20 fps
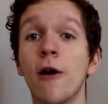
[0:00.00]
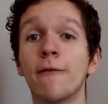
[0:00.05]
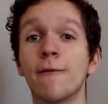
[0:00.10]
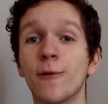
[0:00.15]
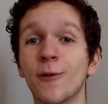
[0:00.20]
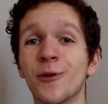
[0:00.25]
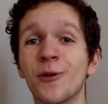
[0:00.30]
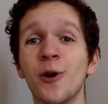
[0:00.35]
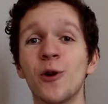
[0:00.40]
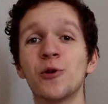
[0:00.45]

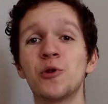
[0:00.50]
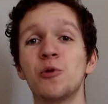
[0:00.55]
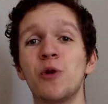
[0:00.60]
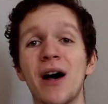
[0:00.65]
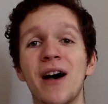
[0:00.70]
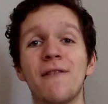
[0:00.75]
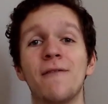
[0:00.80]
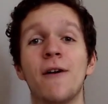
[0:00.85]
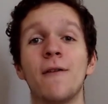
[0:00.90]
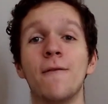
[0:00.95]
for those who
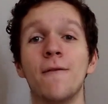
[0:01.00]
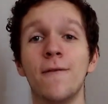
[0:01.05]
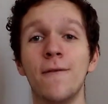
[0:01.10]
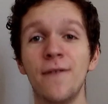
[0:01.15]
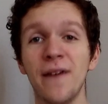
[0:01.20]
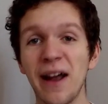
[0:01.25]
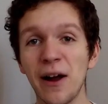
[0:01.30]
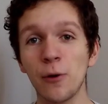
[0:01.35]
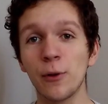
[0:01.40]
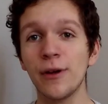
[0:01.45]
have a
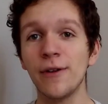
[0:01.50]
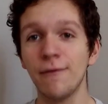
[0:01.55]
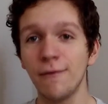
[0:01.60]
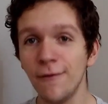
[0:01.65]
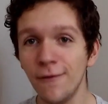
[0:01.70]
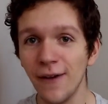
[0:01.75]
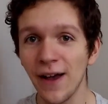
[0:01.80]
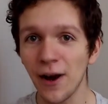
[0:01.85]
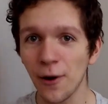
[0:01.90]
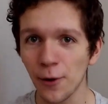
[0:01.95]

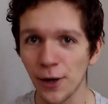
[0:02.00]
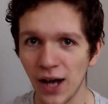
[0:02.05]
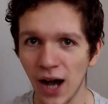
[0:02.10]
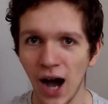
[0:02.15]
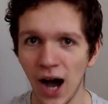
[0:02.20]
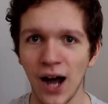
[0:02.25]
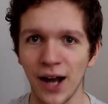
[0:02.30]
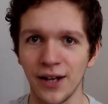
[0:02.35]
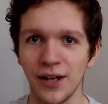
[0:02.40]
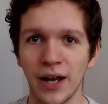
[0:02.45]
very
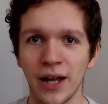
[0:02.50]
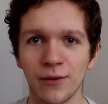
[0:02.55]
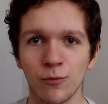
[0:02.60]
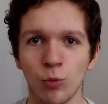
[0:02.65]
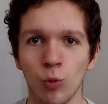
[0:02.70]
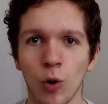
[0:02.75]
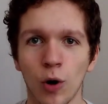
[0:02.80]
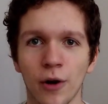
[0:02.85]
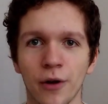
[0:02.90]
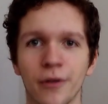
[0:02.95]
high net
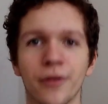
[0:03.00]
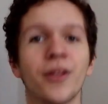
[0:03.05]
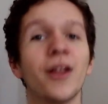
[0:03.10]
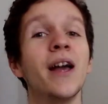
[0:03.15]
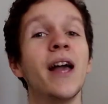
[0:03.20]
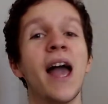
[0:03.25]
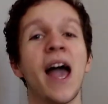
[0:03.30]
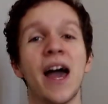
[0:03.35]
worth